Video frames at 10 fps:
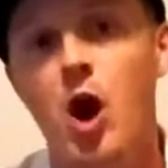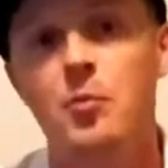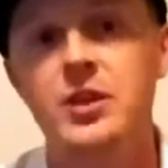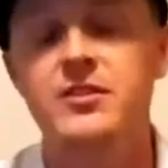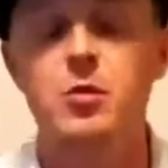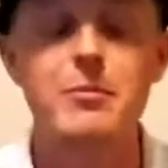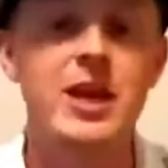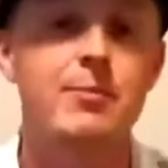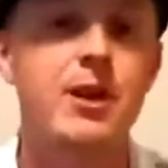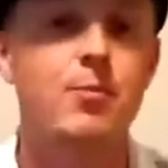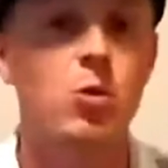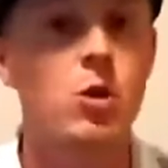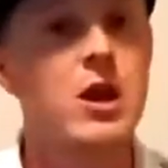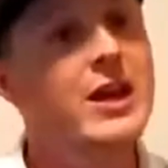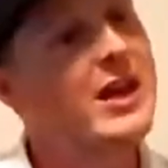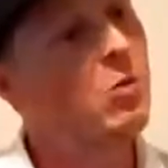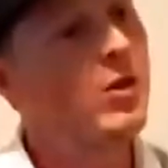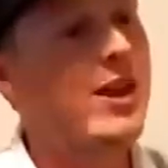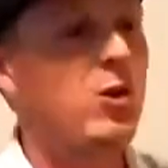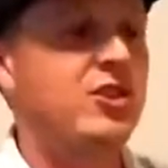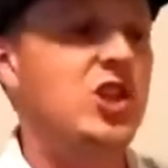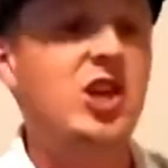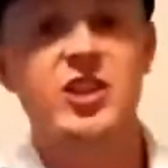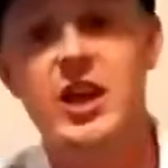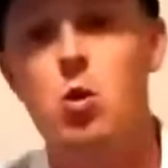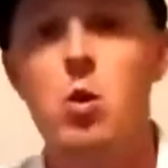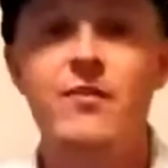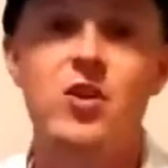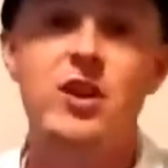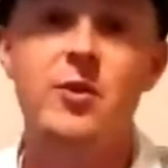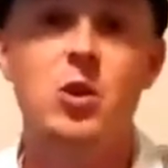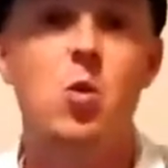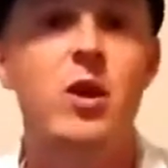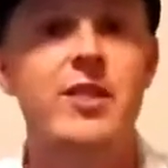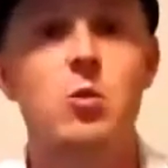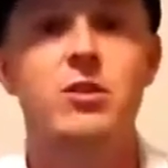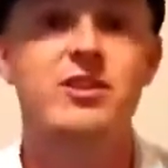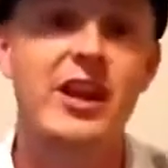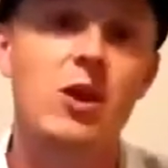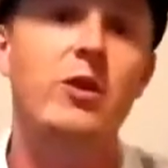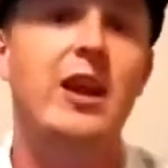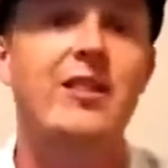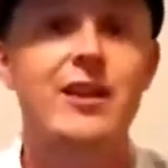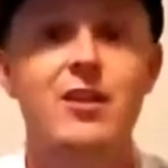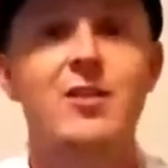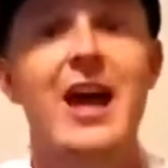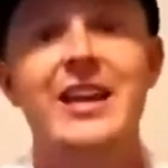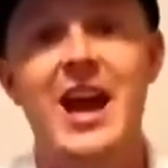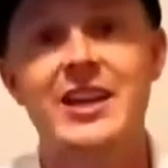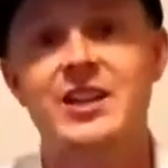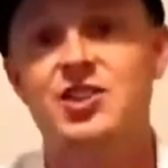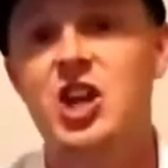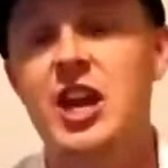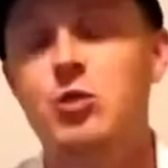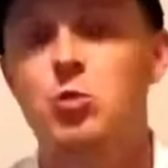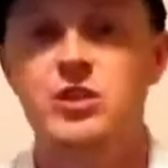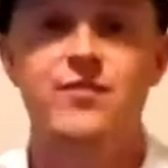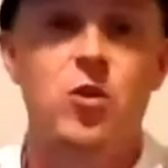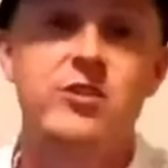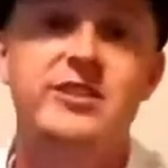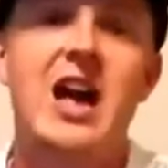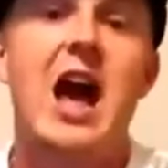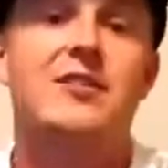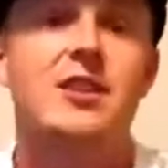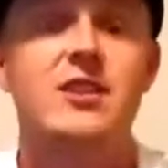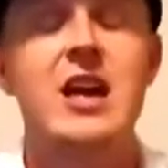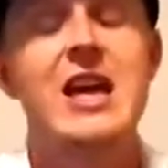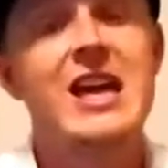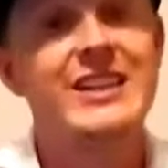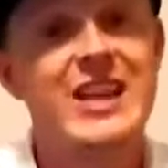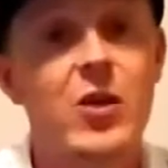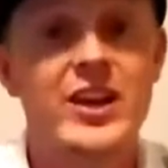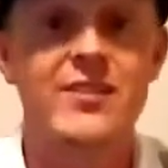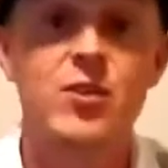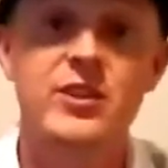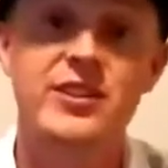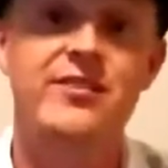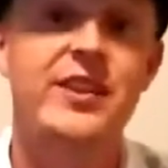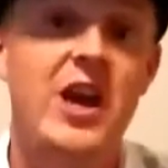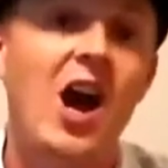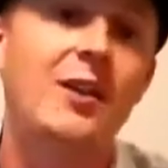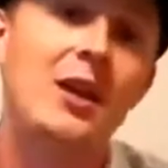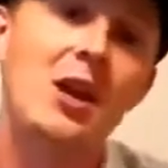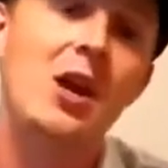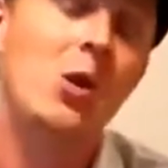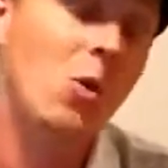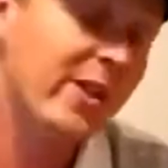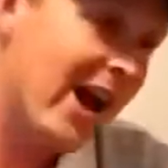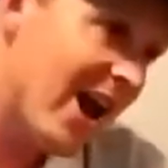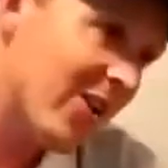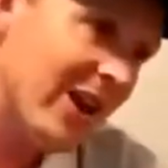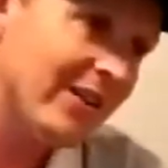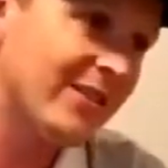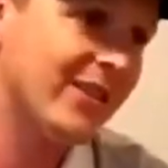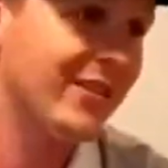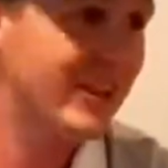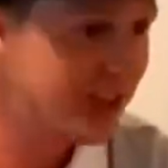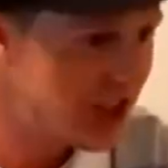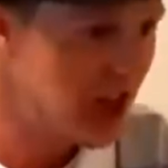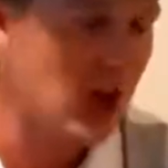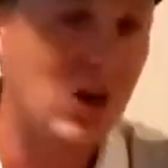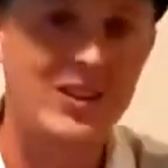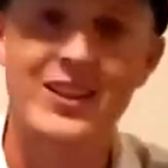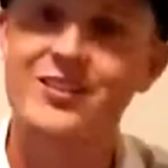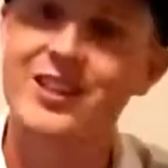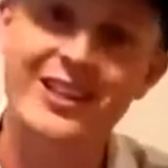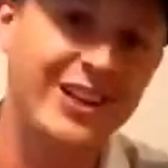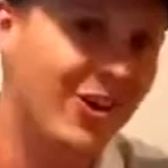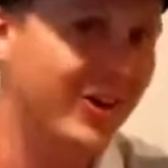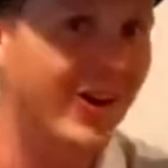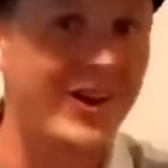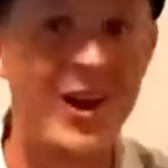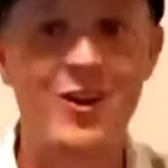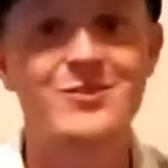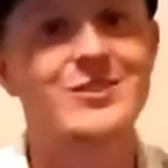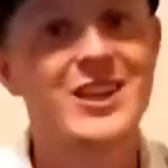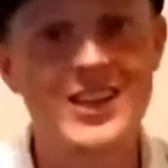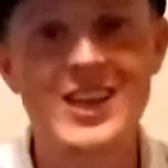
property. So many people, when they were exchanging a coin for another coin, they were saying, okay, that's a like-kind exchange, we'll defer the taxes until I convert to fiat. Well, the IRS this year, they say, no.